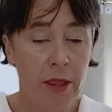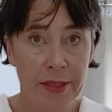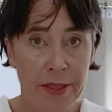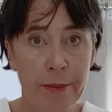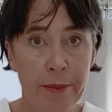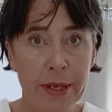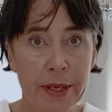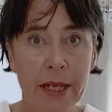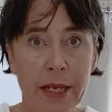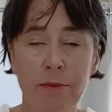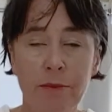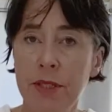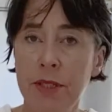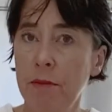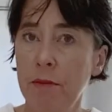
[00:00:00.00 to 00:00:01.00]
that
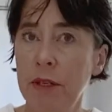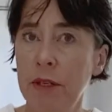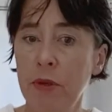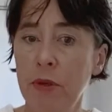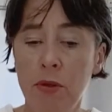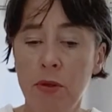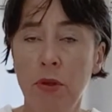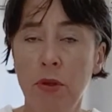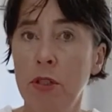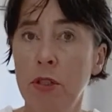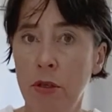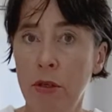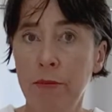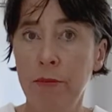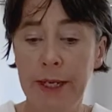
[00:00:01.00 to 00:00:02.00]
becomes something we call a
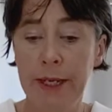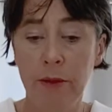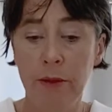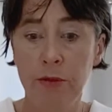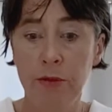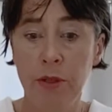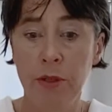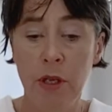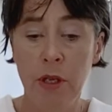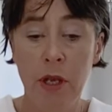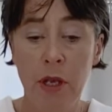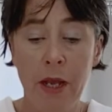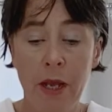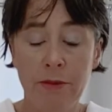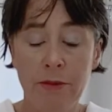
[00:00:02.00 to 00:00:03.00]
compound.
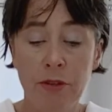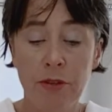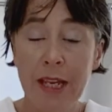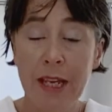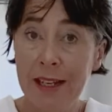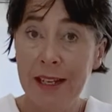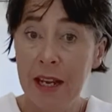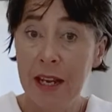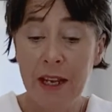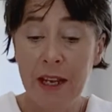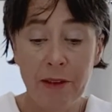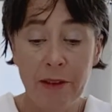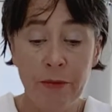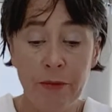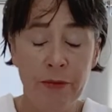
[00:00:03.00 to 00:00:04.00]
You can have
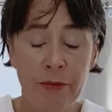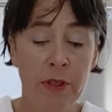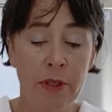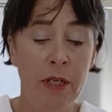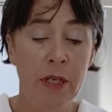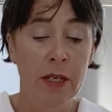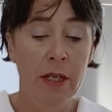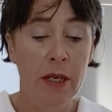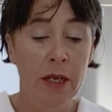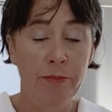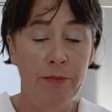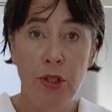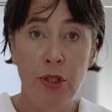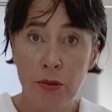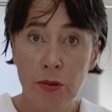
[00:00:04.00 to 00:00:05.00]
a
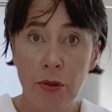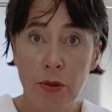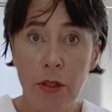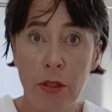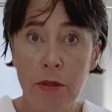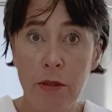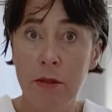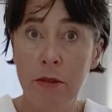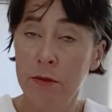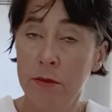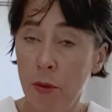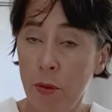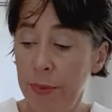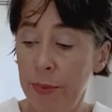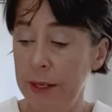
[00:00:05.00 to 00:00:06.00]
pure
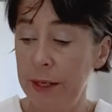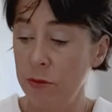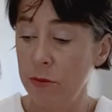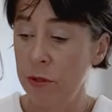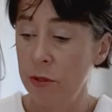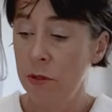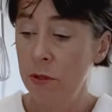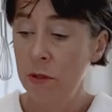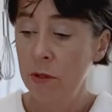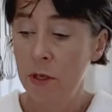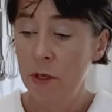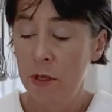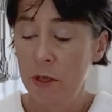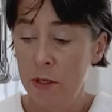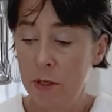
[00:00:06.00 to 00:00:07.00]
compound.
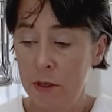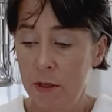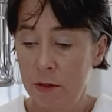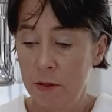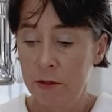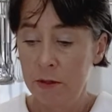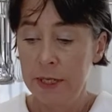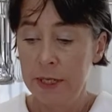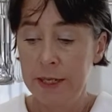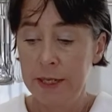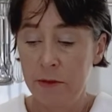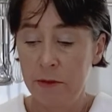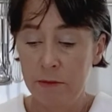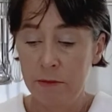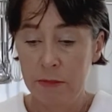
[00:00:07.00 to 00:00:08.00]

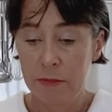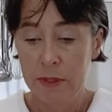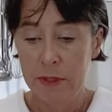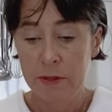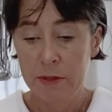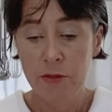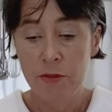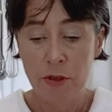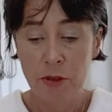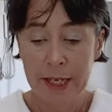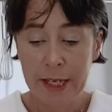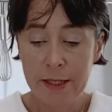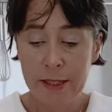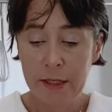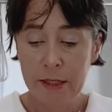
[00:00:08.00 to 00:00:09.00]
Now, not
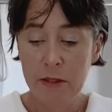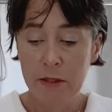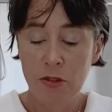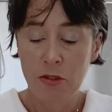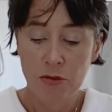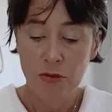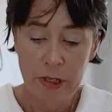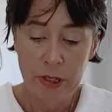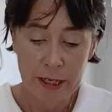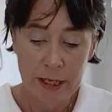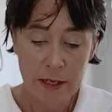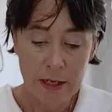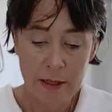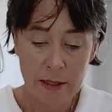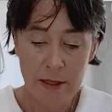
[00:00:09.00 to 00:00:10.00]
easy to
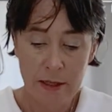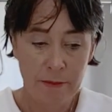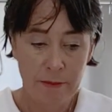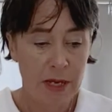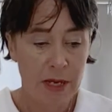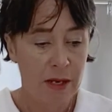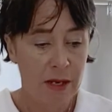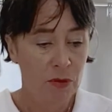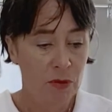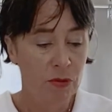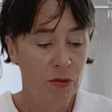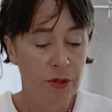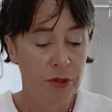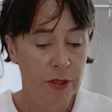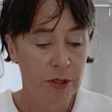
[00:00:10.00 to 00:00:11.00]
join
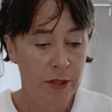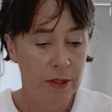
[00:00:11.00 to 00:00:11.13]
marbles